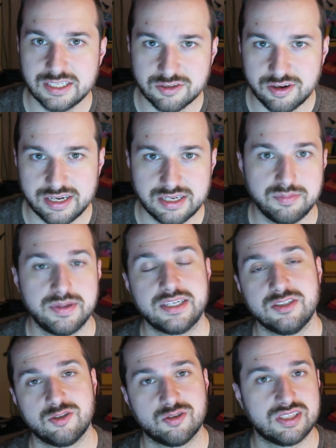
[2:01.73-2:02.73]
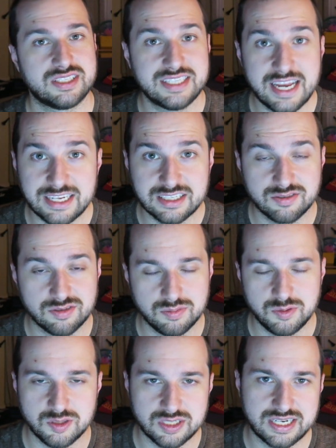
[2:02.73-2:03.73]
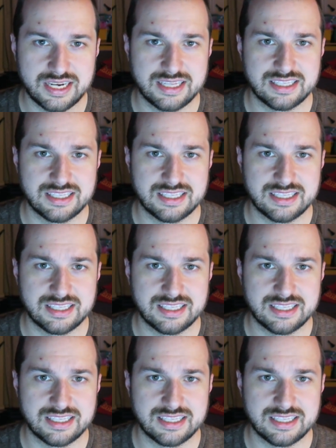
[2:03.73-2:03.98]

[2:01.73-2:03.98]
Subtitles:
integrated, making sure the settings for the music